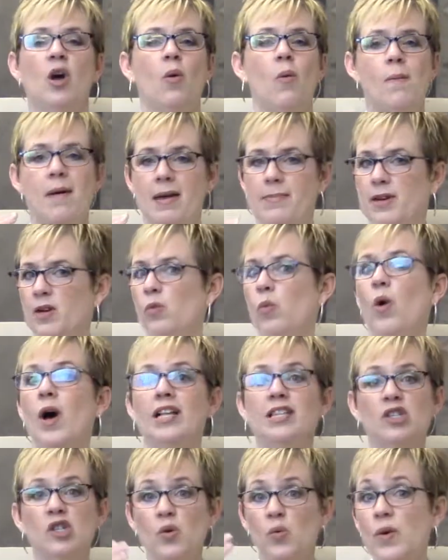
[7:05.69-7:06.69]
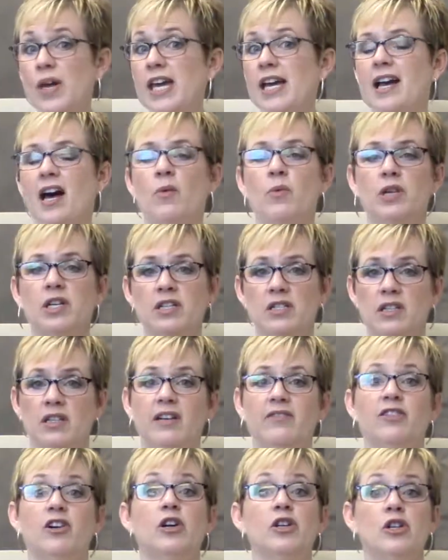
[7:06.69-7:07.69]
Maybe once a week, I want to
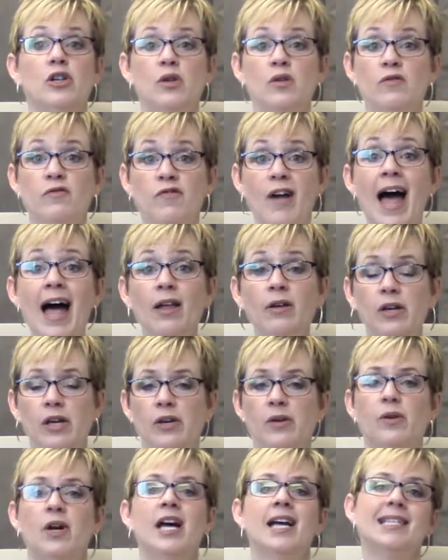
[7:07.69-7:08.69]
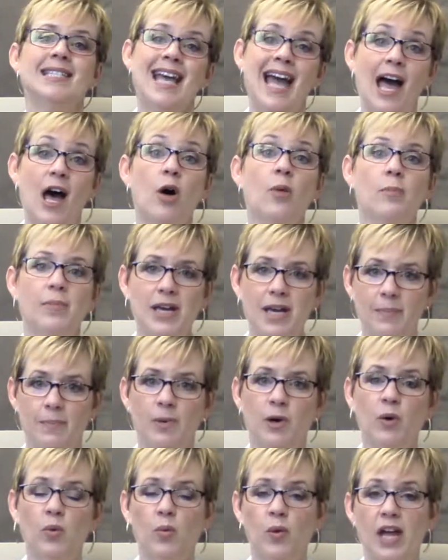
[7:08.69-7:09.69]
deliver new value to help
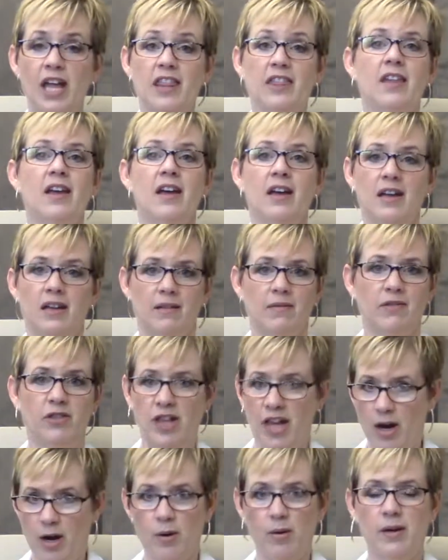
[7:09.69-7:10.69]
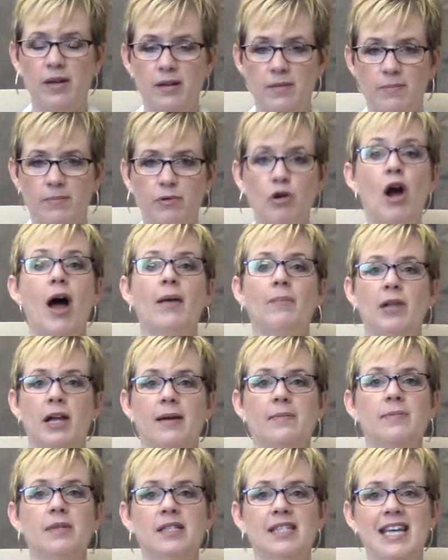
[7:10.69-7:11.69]
people with their
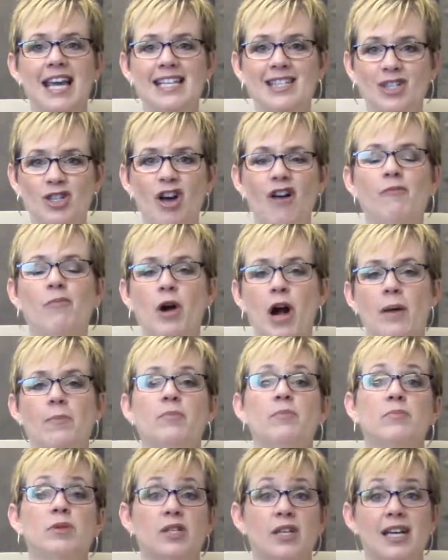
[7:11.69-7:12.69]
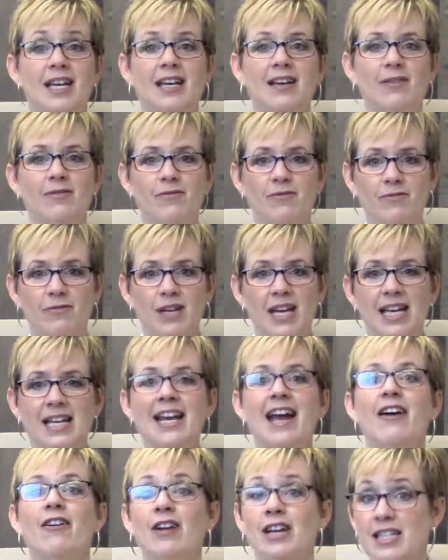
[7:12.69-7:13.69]
problems and solve problems in
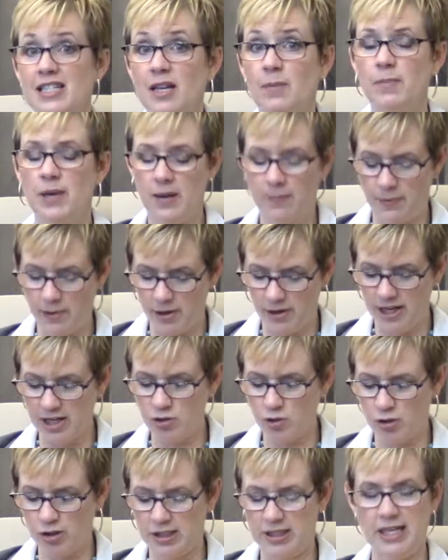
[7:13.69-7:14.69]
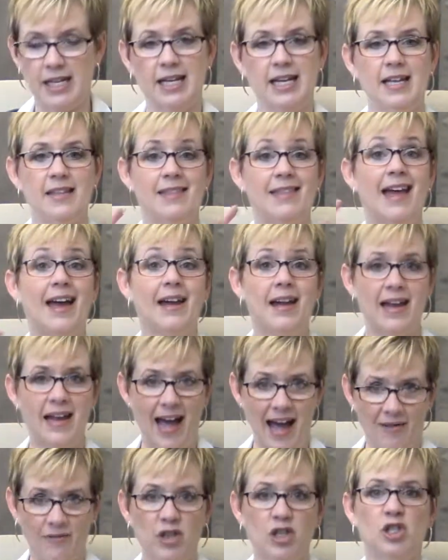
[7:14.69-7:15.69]
areas that people are interested in that
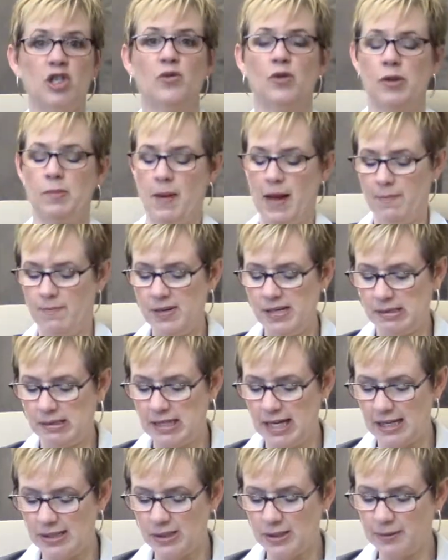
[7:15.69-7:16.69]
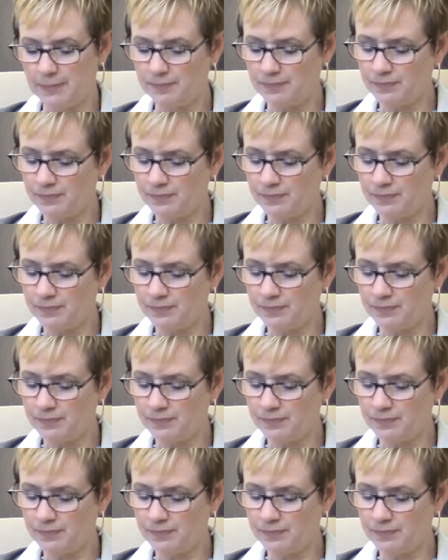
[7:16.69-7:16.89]
have to do with my business.